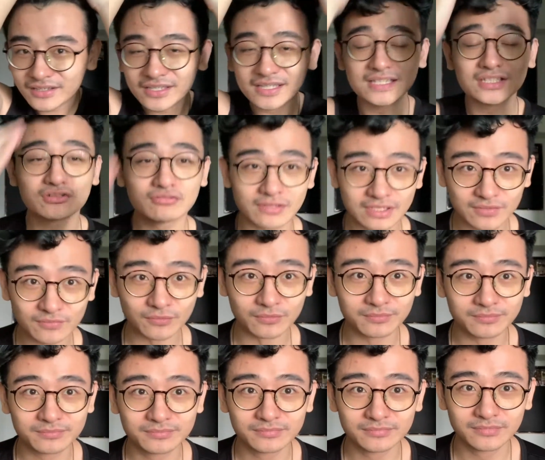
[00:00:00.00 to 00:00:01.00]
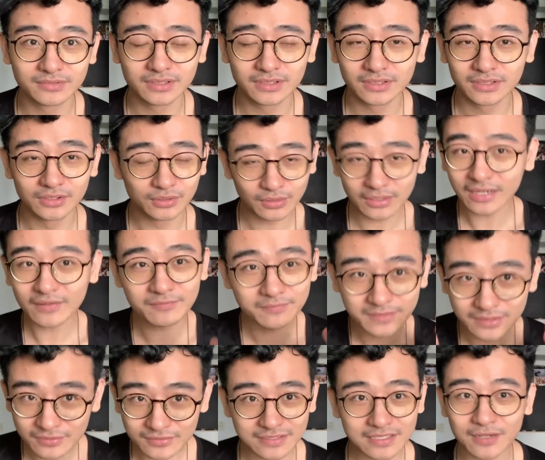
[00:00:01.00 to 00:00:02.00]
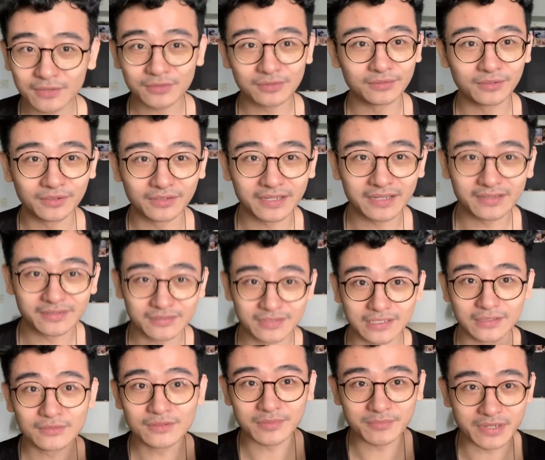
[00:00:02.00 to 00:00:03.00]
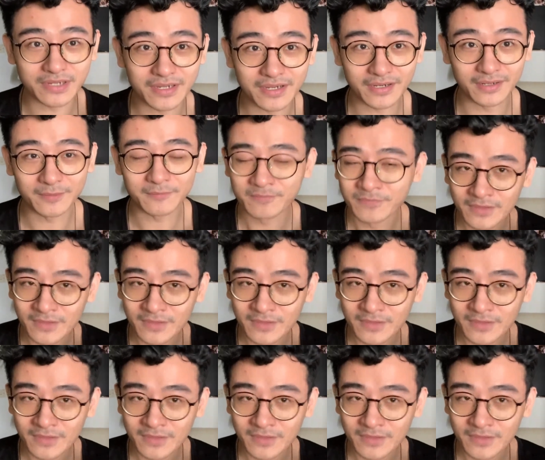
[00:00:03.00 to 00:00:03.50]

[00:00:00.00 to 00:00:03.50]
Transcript: You don't have me to tell you, okay? You can look at my hair.